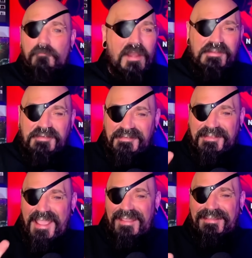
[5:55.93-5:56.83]
But I just
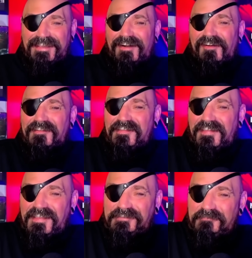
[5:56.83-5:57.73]
can't get over
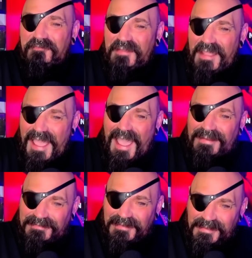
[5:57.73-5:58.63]
that this movie
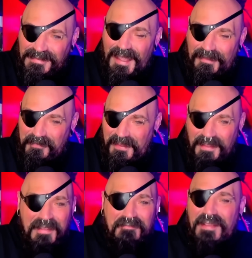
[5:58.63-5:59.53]
actually got me,
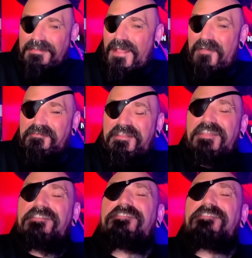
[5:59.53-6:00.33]
because I've seen